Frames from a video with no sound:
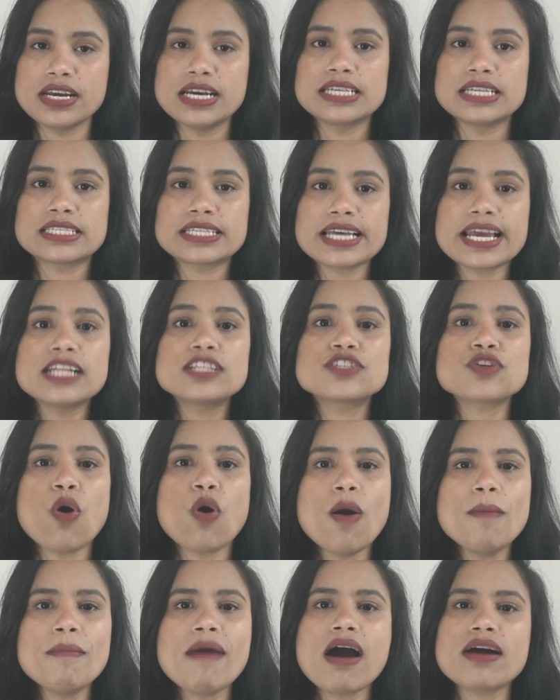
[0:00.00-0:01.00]
Sales
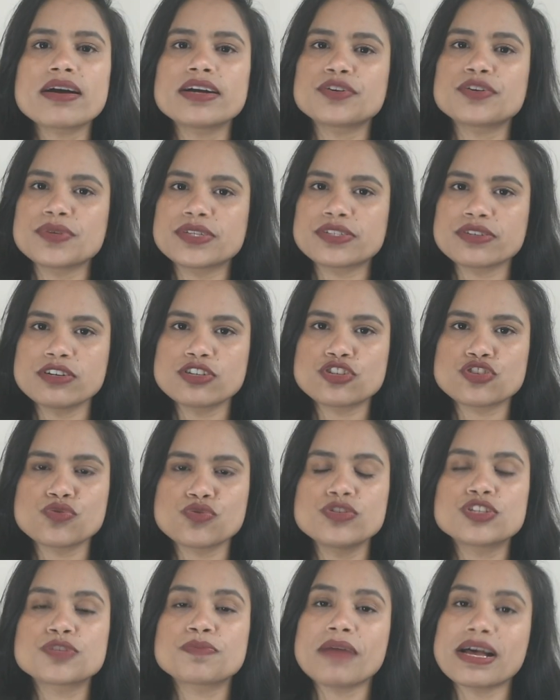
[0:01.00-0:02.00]
or market research
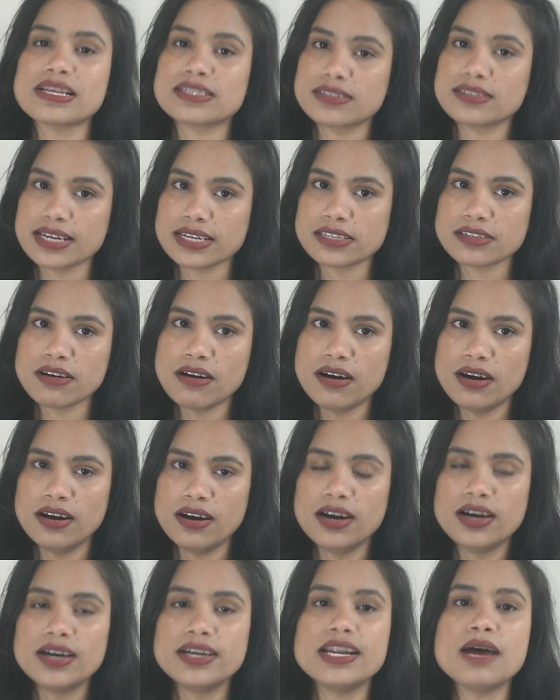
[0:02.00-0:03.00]
tools plus data,
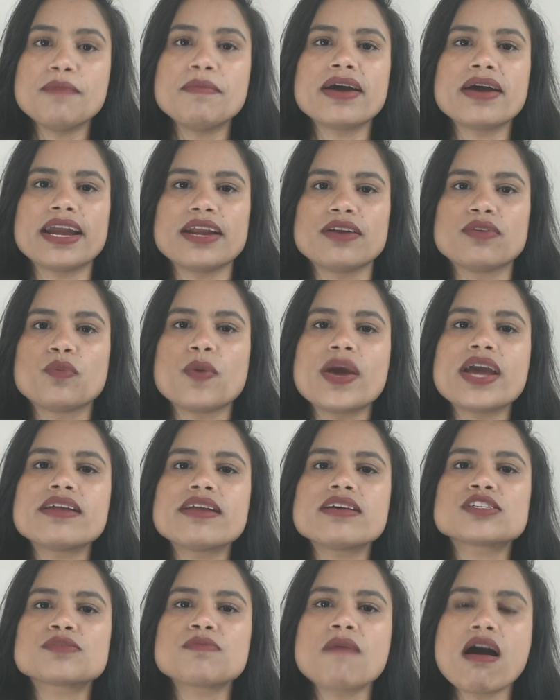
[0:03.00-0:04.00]
number 8.
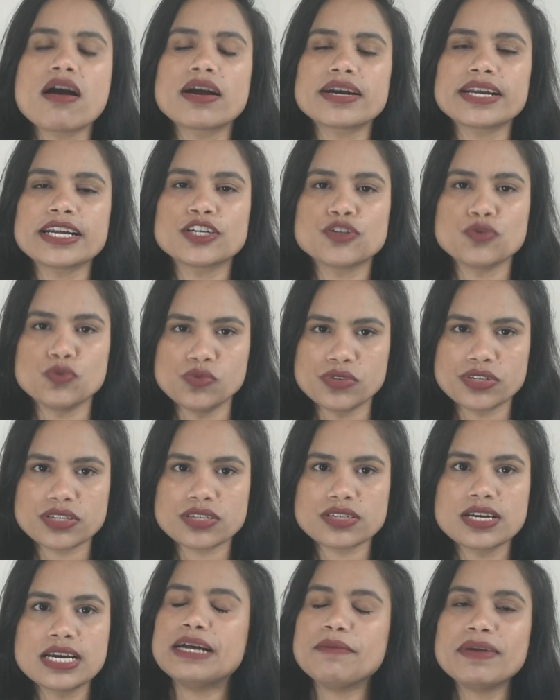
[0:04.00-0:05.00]
Various marketing
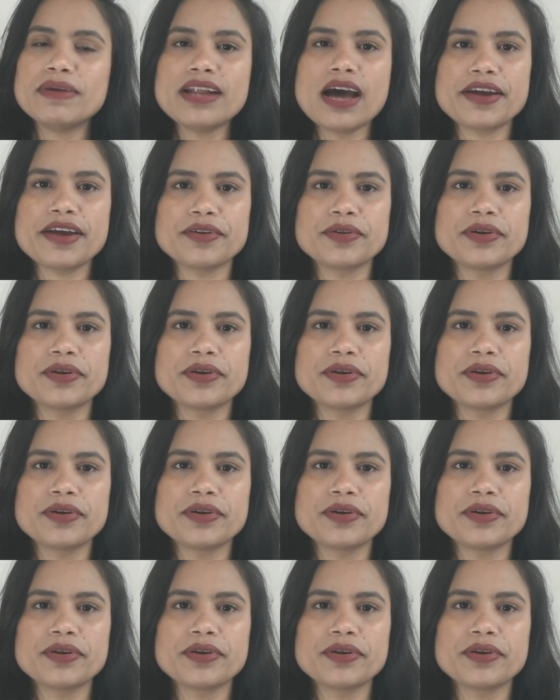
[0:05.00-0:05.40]
tools. Number 9.